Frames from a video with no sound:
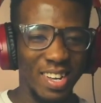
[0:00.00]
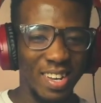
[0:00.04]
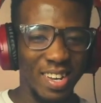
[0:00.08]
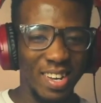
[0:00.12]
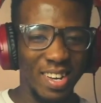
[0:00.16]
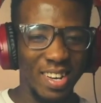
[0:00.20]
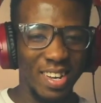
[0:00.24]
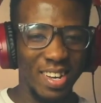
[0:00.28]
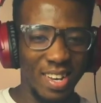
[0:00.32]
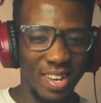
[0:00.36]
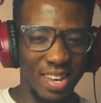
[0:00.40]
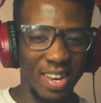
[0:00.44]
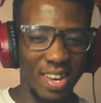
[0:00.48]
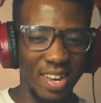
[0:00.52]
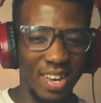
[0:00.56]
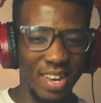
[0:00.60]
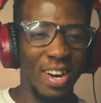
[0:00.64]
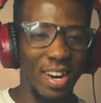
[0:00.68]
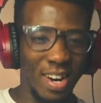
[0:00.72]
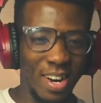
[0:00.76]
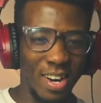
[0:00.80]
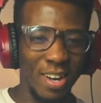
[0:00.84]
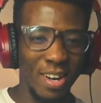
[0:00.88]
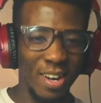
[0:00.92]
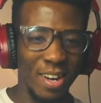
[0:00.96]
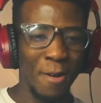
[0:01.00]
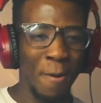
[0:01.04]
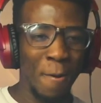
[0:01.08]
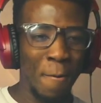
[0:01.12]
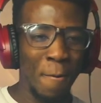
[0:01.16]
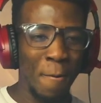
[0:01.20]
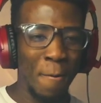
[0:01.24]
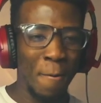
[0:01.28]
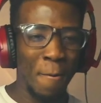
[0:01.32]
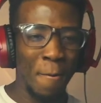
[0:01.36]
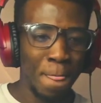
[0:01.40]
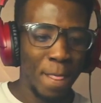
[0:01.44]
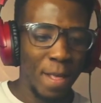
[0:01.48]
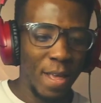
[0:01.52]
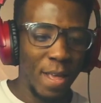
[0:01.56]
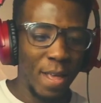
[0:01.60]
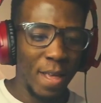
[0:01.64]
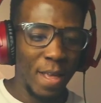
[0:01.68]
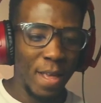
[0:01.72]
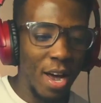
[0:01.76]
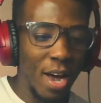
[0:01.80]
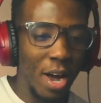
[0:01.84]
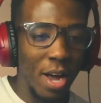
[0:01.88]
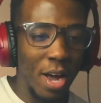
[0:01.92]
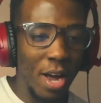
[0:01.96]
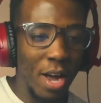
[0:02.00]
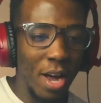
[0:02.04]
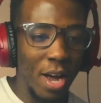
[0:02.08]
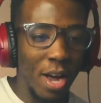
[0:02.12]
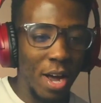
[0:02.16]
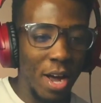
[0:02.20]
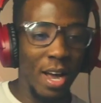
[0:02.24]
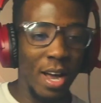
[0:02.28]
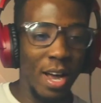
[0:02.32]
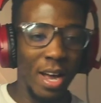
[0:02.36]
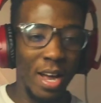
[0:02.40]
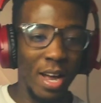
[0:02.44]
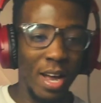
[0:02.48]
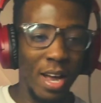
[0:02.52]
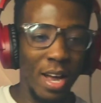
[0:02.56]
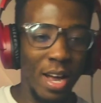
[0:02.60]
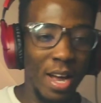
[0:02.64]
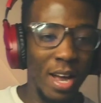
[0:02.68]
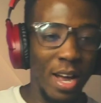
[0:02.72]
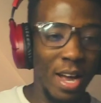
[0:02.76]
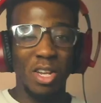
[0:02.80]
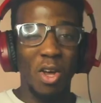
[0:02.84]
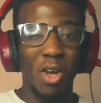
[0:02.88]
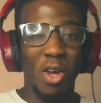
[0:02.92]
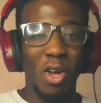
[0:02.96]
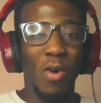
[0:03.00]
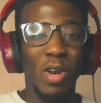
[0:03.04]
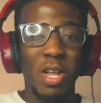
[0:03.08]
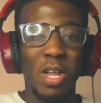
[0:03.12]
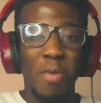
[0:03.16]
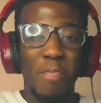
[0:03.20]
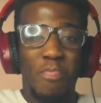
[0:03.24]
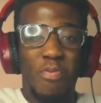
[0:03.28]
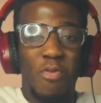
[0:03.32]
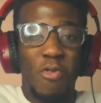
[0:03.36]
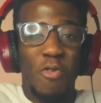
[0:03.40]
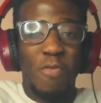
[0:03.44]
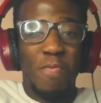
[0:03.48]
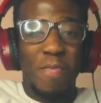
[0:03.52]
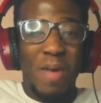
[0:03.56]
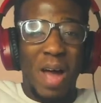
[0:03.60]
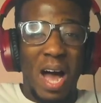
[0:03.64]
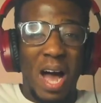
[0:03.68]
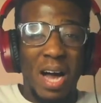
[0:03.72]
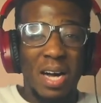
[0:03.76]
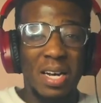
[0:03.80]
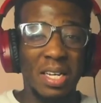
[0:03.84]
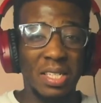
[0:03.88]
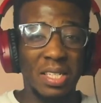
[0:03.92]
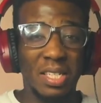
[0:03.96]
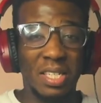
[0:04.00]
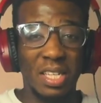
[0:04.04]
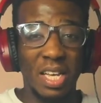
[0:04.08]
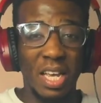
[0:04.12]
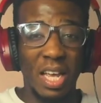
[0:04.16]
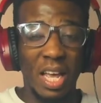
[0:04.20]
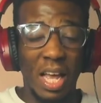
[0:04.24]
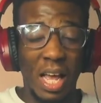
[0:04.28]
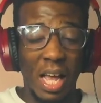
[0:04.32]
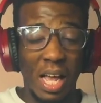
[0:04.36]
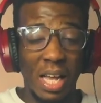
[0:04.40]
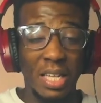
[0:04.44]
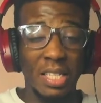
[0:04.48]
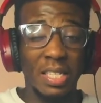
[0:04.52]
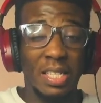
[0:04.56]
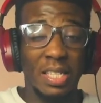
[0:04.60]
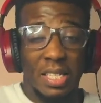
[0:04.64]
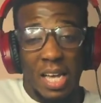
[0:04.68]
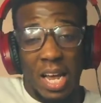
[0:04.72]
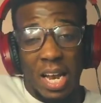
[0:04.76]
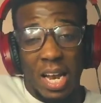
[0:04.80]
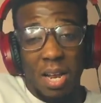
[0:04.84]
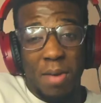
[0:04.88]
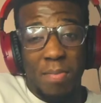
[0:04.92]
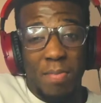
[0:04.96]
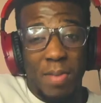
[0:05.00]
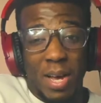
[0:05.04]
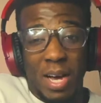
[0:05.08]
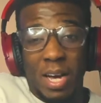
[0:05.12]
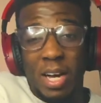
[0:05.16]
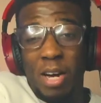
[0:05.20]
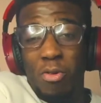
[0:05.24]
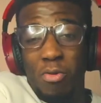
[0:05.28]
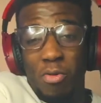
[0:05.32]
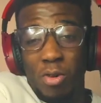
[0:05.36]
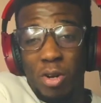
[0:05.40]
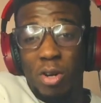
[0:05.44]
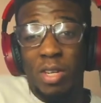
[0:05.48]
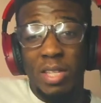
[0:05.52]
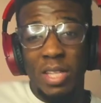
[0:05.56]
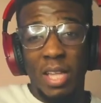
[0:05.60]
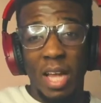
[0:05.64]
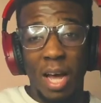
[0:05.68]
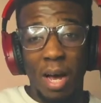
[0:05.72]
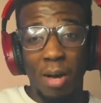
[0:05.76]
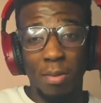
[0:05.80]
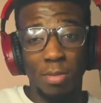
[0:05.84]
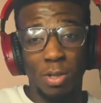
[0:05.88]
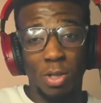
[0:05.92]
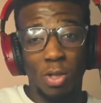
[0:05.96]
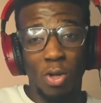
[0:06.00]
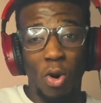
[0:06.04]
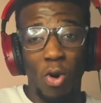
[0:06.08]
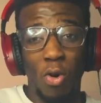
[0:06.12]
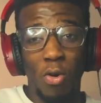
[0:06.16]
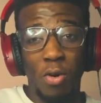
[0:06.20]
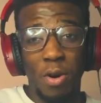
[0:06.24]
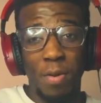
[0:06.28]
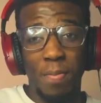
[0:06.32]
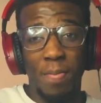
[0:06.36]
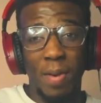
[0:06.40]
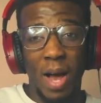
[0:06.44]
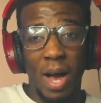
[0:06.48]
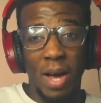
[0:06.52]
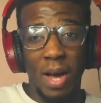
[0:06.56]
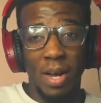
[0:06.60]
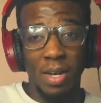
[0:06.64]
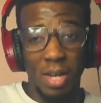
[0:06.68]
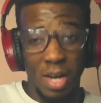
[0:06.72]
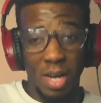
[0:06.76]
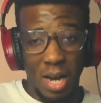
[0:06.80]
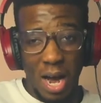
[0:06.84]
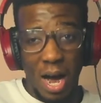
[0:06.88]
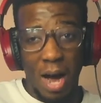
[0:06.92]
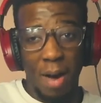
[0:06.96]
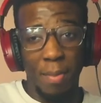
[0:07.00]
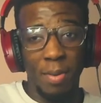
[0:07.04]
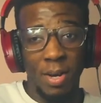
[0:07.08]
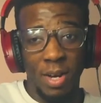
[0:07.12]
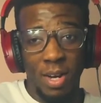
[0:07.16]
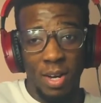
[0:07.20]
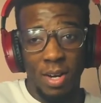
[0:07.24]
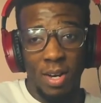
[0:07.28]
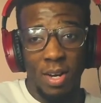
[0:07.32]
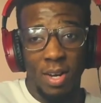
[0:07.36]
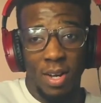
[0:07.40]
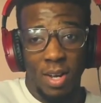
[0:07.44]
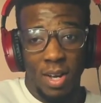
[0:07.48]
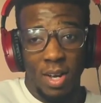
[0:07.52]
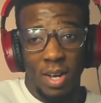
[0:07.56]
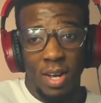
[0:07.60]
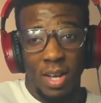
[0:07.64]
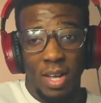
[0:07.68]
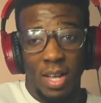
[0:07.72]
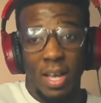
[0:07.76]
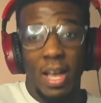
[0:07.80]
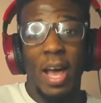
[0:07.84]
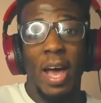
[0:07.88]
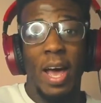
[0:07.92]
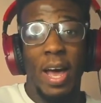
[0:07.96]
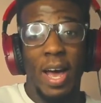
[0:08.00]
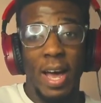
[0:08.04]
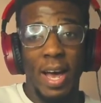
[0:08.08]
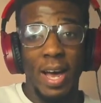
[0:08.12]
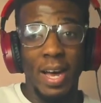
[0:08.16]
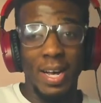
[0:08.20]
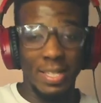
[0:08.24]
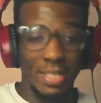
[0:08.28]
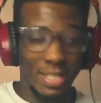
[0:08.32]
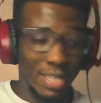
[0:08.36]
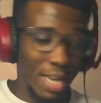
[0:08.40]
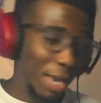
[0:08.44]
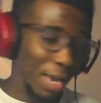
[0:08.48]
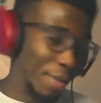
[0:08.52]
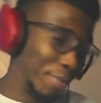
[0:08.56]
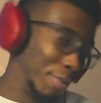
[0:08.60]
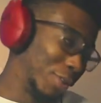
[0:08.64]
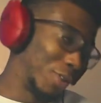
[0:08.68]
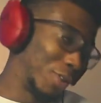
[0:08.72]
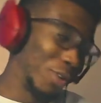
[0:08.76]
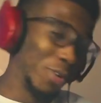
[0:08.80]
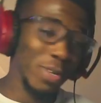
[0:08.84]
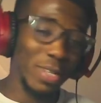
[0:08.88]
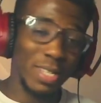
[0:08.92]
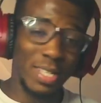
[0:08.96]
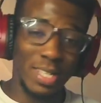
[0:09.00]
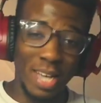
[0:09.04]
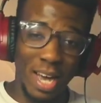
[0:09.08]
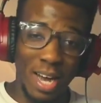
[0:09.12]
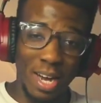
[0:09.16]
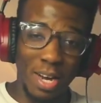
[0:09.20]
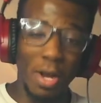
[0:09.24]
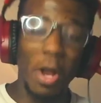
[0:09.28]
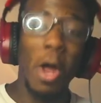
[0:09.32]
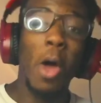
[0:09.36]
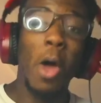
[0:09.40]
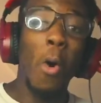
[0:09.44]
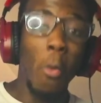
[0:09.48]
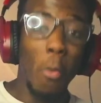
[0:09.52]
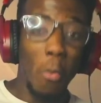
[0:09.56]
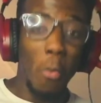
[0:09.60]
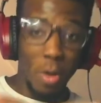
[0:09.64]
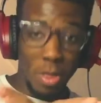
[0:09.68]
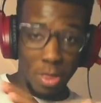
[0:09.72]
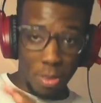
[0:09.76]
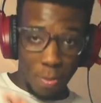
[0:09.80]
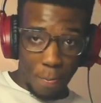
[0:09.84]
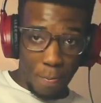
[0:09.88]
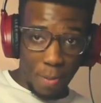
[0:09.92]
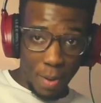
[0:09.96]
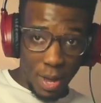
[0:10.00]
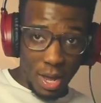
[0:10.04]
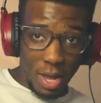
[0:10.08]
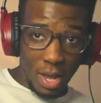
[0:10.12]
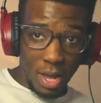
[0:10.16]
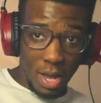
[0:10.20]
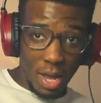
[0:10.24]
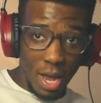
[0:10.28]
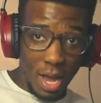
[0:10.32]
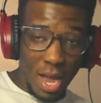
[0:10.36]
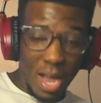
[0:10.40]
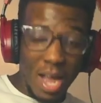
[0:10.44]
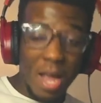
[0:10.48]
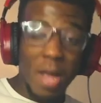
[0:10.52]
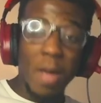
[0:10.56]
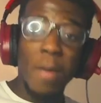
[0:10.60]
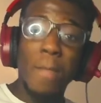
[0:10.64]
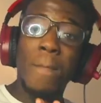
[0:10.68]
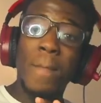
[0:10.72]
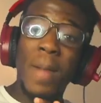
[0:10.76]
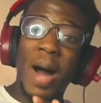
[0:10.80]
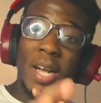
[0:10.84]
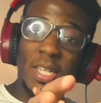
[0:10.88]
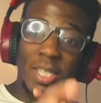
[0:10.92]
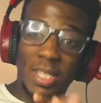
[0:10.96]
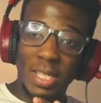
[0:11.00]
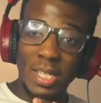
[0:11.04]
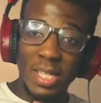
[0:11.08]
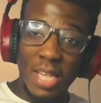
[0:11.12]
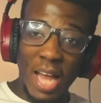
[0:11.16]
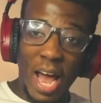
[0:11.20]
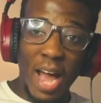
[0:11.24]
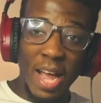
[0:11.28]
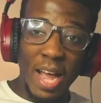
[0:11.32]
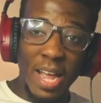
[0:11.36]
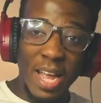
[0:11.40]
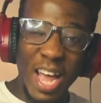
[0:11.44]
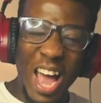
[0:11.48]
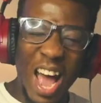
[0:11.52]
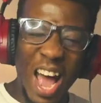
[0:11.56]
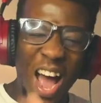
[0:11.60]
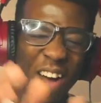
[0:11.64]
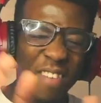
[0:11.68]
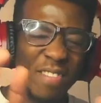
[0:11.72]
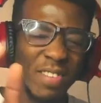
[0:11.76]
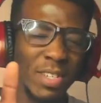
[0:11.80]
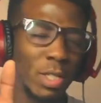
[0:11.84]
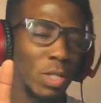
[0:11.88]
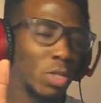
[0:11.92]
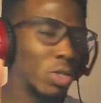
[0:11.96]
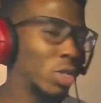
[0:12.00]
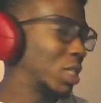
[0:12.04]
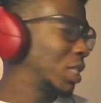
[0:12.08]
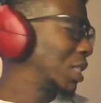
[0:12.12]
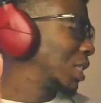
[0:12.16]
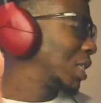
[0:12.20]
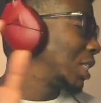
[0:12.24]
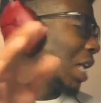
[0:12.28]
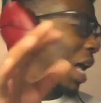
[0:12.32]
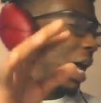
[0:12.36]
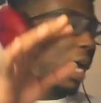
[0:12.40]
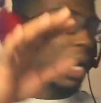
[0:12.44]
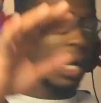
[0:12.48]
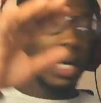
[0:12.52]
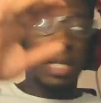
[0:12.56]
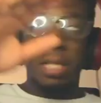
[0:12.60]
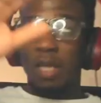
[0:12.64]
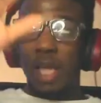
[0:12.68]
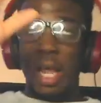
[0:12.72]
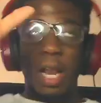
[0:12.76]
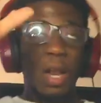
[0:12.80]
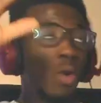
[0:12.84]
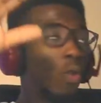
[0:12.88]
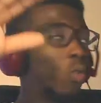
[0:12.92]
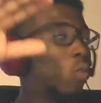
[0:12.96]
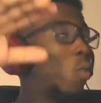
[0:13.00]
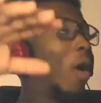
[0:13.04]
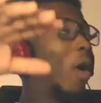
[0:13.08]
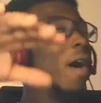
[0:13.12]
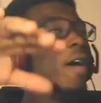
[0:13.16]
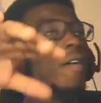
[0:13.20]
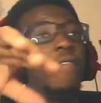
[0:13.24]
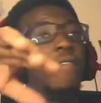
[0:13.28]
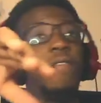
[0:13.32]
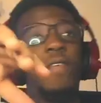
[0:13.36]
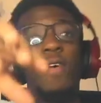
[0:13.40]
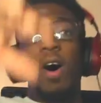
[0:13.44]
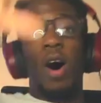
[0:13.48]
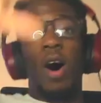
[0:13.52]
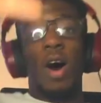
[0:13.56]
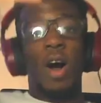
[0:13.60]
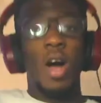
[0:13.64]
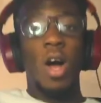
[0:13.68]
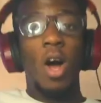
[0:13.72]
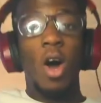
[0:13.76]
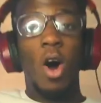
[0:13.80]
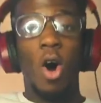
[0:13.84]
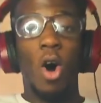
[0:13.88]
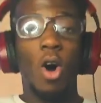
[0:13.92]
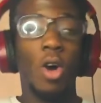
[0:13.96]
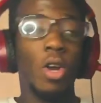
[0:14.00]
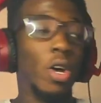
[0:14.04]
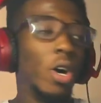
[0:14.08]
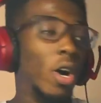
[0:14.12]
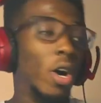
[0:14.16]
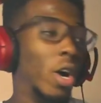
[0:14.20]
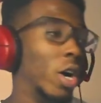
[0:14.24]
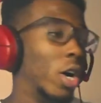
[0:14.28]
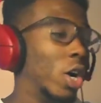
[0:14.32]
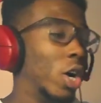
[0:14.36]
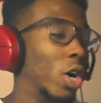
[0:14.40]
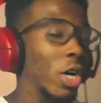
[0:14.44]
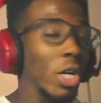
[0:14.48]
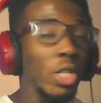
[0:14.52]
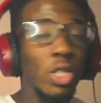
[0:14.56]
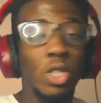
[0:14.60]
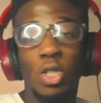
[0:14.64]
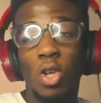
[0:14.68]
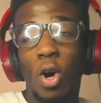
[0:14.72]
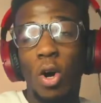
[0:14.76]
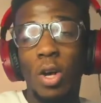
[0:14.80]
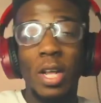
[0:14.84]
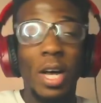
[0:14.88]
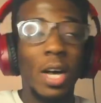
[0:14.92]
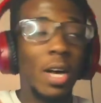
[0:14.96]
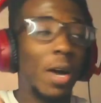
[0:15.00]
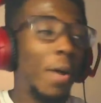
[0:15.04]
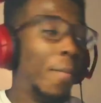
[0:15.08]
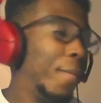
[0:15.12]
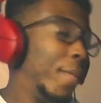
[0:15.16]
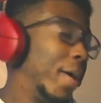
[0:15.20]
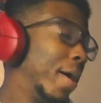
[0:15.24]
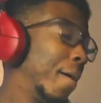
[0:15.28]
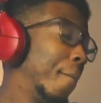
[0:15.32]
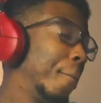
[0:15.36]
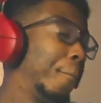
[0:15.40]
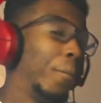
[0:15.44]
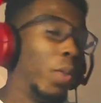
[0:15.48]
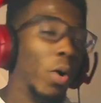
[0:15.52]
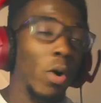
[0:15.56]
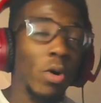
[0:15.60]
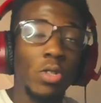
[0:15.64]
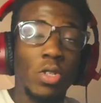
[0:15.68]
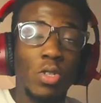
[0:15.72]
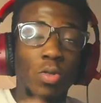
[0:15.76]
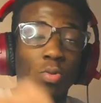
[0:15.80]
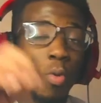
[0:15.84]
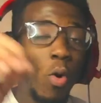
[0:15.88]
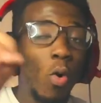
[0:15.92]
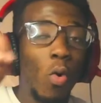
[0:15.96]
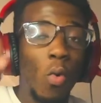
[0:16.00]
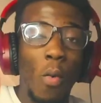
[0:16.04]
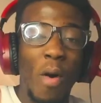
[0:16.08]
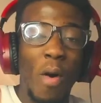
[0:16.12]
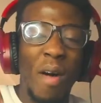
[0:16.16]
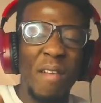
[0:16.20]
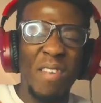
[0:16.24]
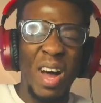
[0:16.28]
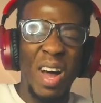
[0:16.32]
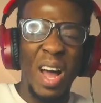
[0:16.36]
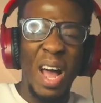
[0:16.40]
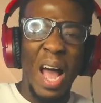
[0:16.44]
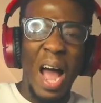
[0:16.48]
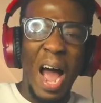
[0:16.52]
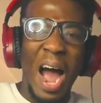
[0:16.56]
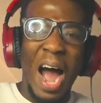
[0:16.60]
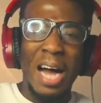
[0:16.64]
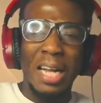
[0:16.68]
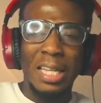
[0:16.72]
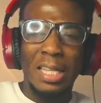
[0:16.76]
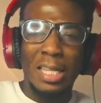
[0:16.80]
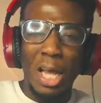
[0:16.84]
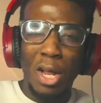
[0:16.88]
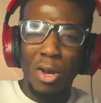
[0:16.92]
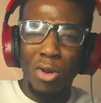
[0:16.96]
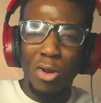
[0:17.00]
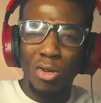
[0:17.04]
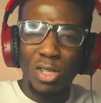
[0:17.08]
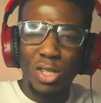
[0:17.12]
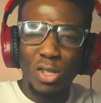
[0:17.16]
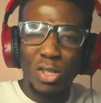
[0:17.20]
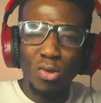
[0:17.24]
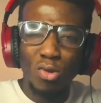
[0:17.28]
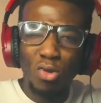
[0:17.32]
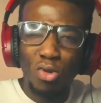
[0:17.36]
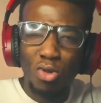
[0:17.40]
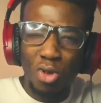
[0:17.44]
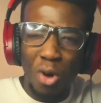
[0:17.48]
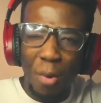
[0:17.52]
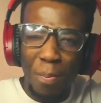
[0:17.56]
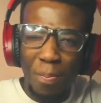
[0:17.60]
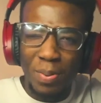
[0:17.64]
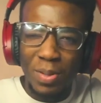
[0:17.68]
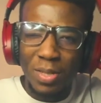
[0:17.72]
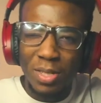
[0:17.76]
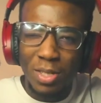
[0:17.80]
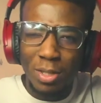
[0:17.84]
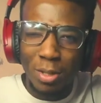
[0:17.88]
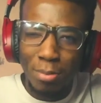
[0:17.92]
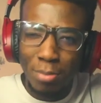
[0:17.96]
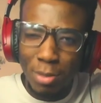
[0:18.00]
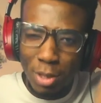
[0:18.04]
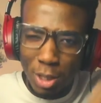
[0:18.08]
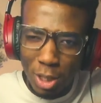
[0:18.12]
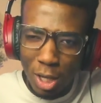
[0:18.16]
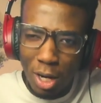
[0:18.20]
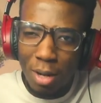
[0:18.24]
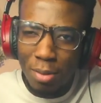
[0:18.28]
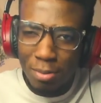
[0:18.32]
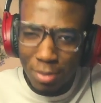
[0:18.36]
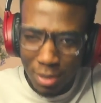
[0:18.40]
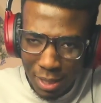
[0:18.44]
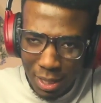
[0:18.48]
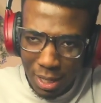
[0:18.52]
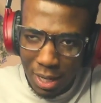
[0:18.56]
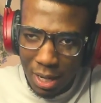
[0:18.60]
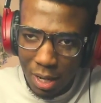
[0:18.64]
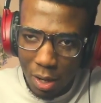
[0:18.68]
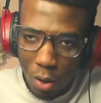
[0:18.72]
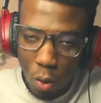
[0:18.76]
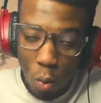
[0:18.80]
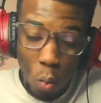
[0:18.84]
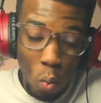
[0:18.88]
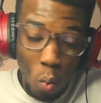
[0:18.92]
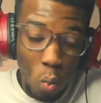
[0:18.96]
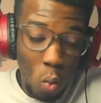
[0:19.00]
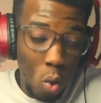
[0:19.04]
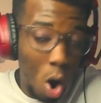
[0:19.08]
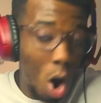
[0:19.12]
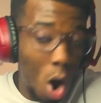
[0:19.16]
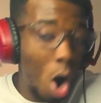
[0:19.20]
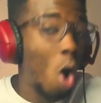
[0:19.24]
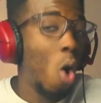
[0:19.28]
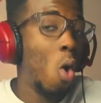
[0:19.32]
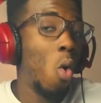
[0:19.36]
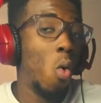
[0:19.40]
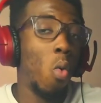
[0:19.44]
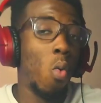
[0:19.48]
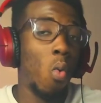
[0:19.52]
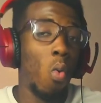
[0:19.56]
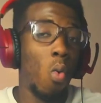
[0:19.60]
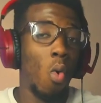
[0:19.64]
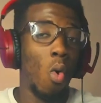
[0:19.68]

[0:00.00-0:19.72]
Yeah. The only improvement I could see is telling me a real damn story, blood. You know what I mean? Yeah, take me through something. With the beat, imagine that, yeah, having such a psychedelic whatever on a song that can make boys smoke whatever, and then you're still dropping some germs in it. Woo!